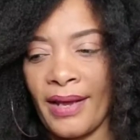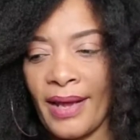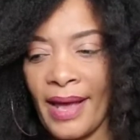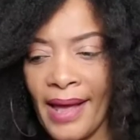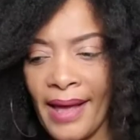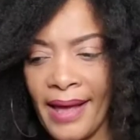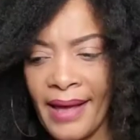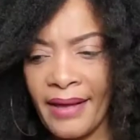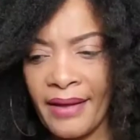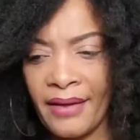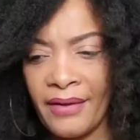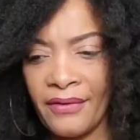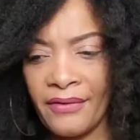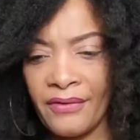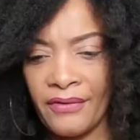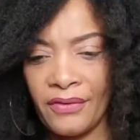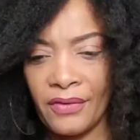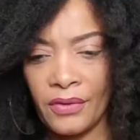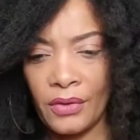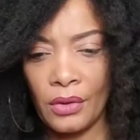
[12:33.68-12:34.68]
when I
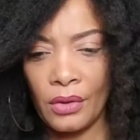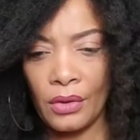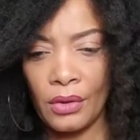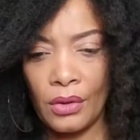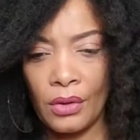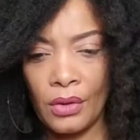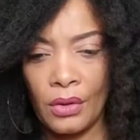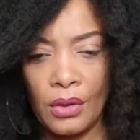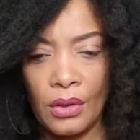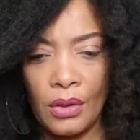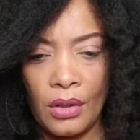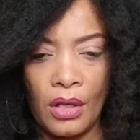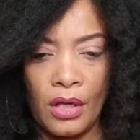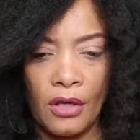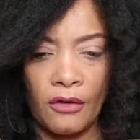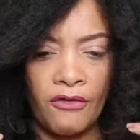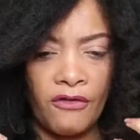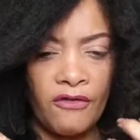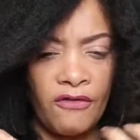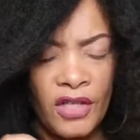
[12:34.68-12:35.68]
have
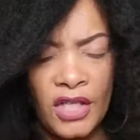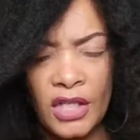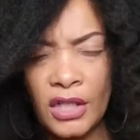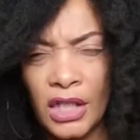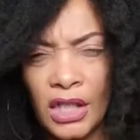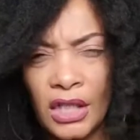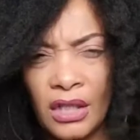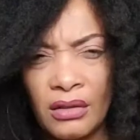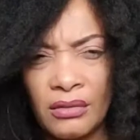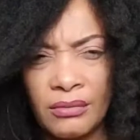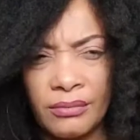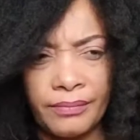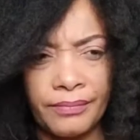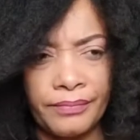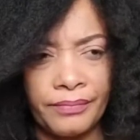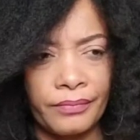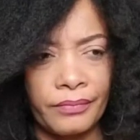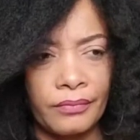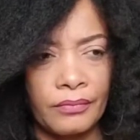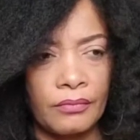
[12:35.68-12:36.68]
a
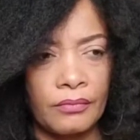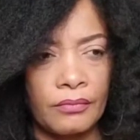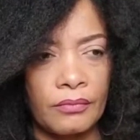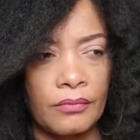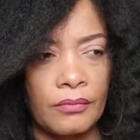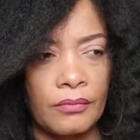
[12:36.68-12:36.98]
feeling